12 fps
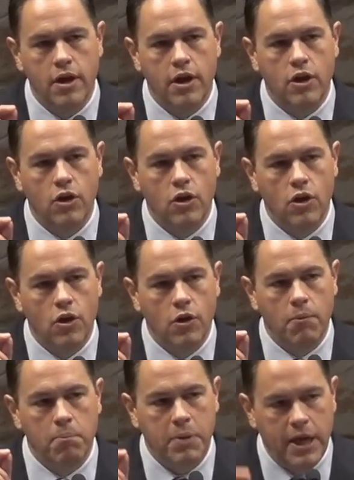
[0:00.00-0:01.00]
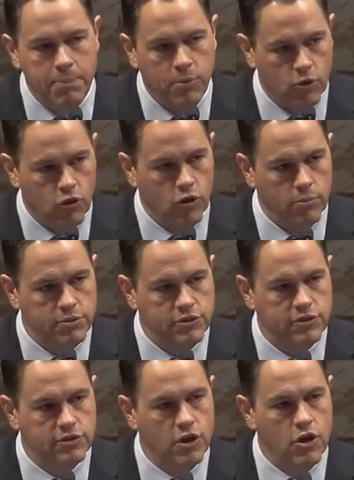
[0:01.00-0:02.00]
people groups with
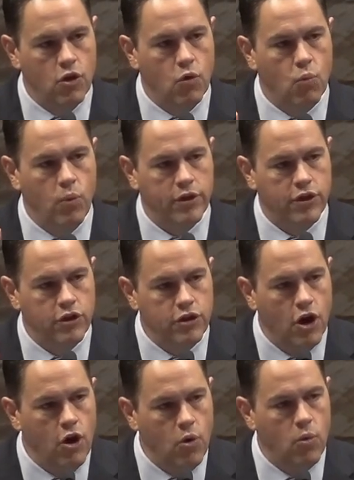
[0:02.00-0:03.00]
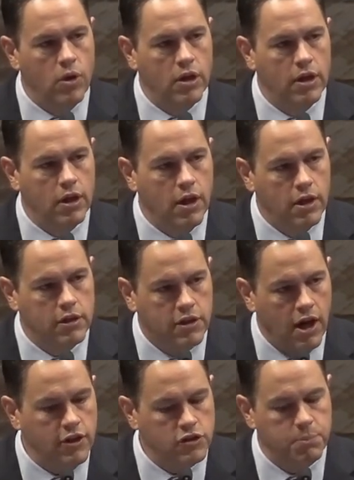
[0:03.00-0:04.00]
no gospel
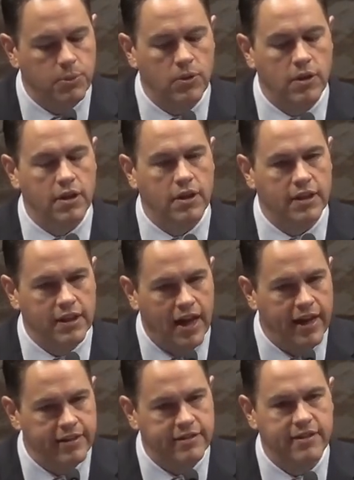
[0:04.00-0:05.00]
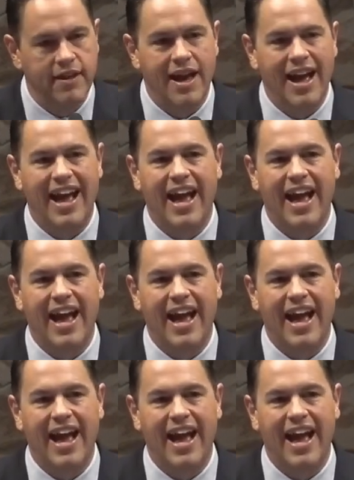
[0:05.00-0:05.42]
light at all.